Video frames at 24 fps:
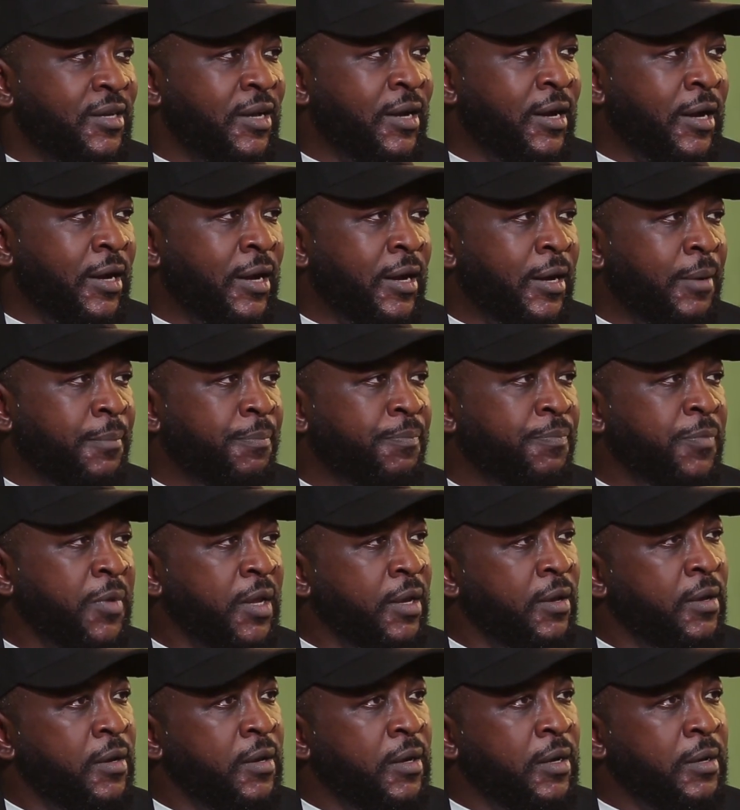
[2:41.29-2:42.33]

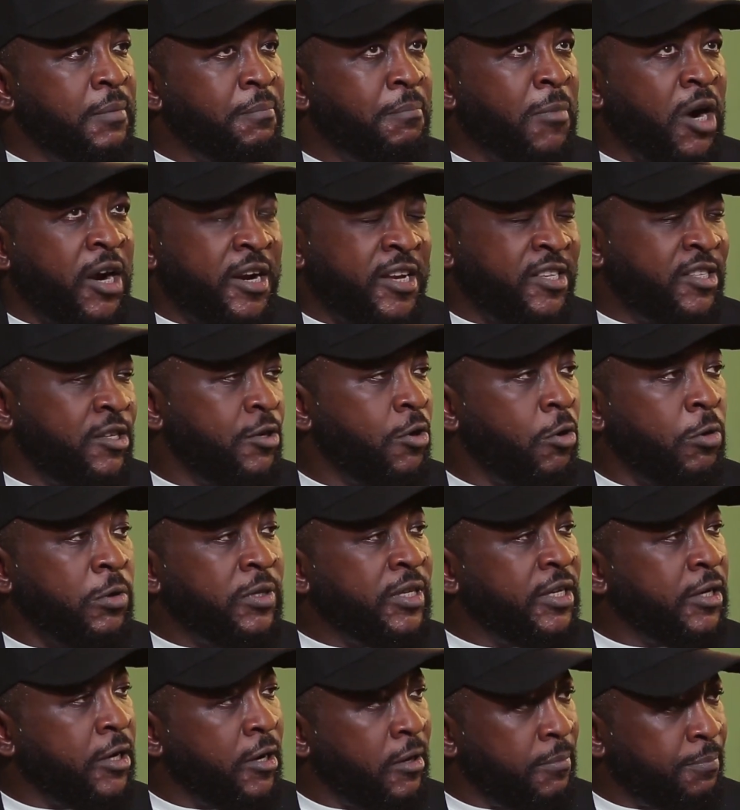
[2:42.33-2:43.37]
uh, marketing
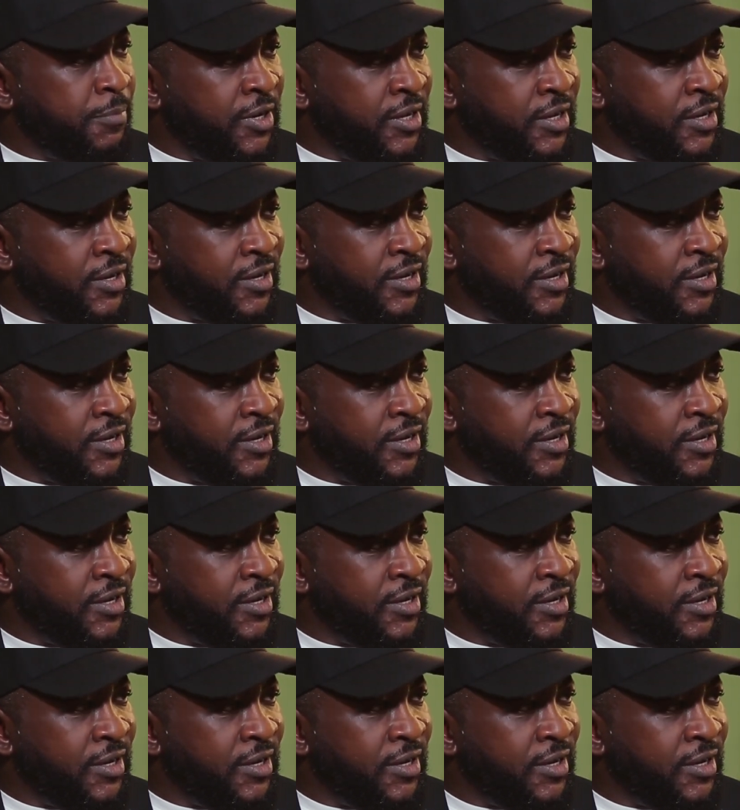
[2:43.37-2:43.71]
holding company